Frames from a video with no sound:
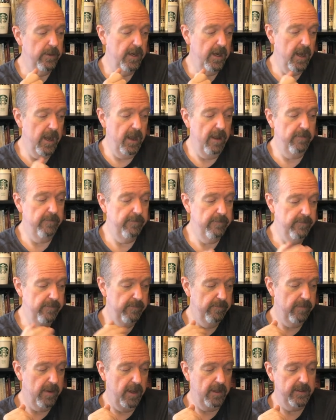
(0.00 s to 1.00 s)
of
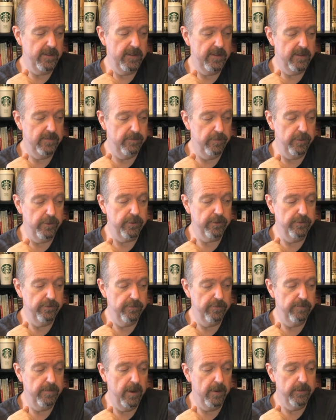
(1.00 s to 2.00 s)
Pauline's book
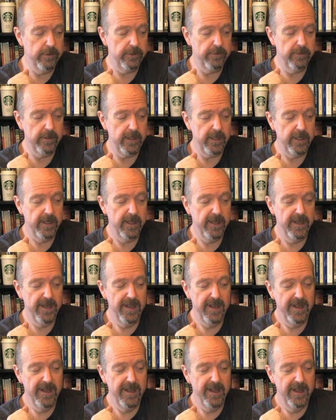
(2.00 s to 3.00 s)
True Poetry,
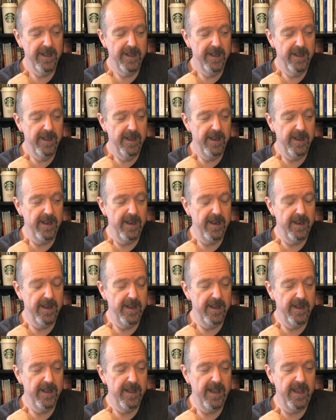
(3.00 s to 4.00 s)

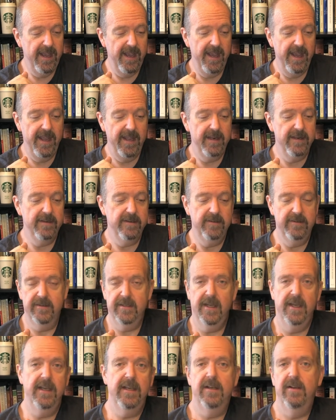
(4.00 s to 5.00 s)
uh, and it's
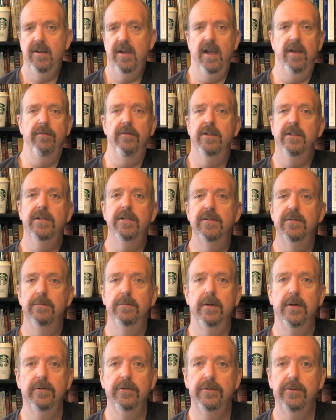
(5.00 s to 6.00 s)
like, yeah, well, this isn't
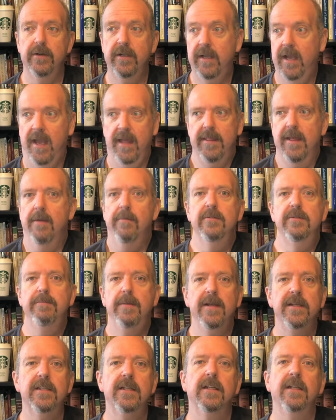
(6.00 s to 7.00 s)
poetry. And that was
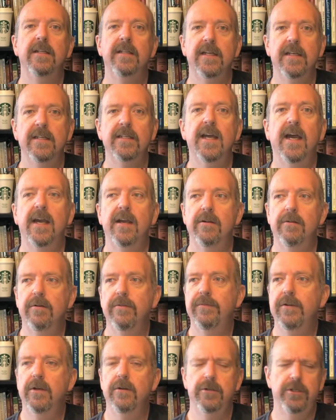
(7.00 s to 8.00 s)
basically the entire
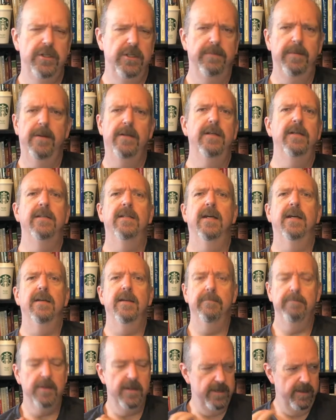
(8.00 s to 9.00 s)
review. She spent an entire,
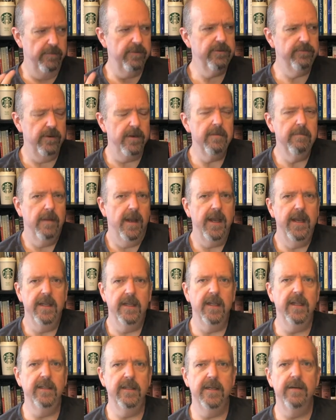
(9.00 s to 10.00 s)
but it was written by
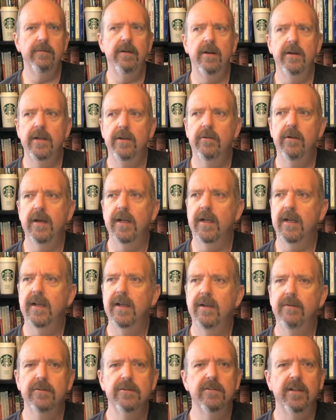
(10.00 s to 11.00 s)
a literary critic.
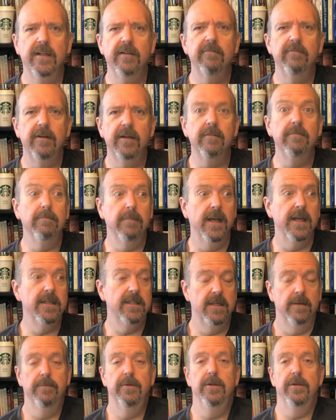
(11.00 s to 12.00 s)
It was lit, written by
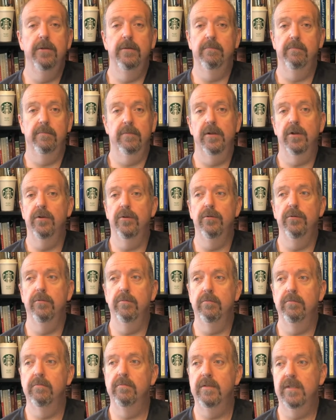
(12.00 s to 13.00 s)
someone who
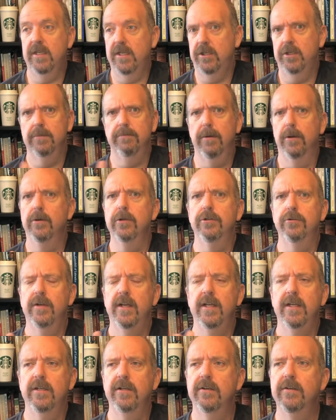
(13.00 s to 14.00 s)
teaches poetry
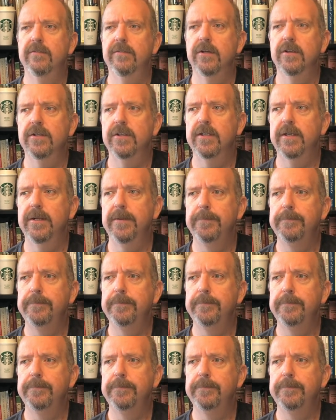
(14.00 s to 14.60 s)
at a university.